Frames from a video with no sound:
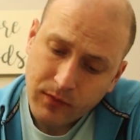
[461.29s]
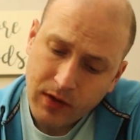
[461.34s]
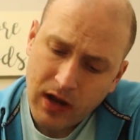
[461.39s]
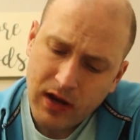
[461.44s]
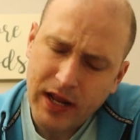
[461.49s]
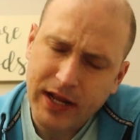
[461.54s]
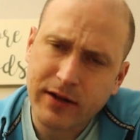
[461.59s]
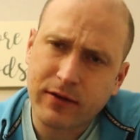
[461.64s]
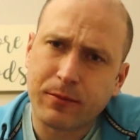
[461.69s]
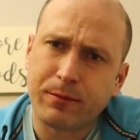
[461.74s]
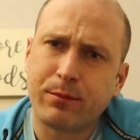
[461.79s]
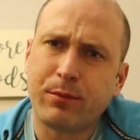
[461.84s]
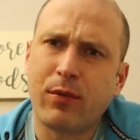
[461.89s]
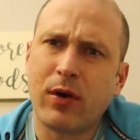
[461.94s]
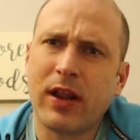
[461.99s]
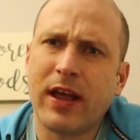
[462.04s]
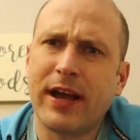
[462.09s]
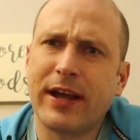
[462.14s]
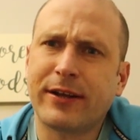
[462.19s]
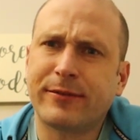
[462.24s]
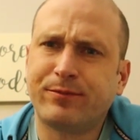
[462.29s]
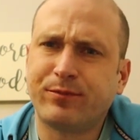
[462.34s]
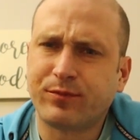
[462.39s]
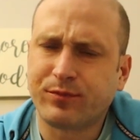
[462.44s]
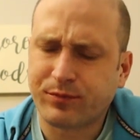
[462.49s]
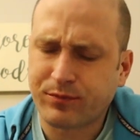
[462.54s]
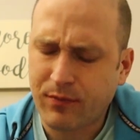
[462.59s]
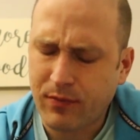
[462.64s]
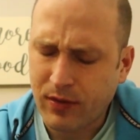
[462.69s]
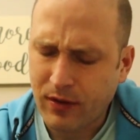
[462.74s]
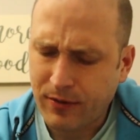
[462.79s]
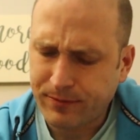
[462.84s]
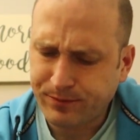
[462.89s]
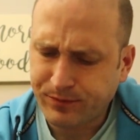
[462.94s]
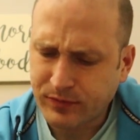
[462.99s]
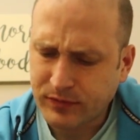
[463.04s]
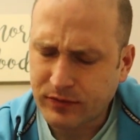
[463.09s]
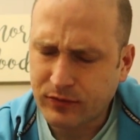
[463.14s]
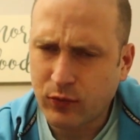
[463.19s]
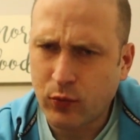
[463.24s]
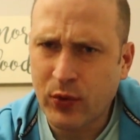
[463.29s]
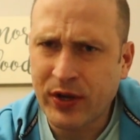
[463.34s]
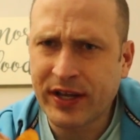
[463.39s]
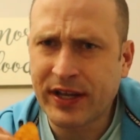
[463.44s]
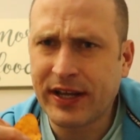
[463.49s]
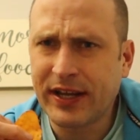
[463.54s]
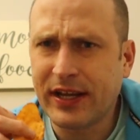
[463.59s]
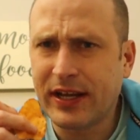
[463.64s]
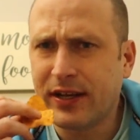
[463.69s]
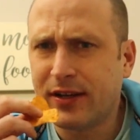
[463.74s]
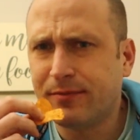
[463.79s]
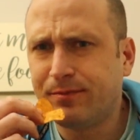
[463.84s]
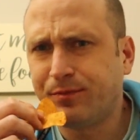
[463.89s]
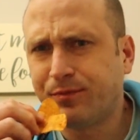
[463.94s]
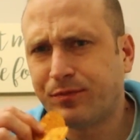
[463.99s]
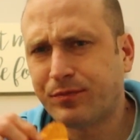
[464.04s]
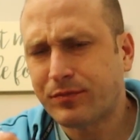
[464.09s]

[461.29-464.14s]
I like winging it.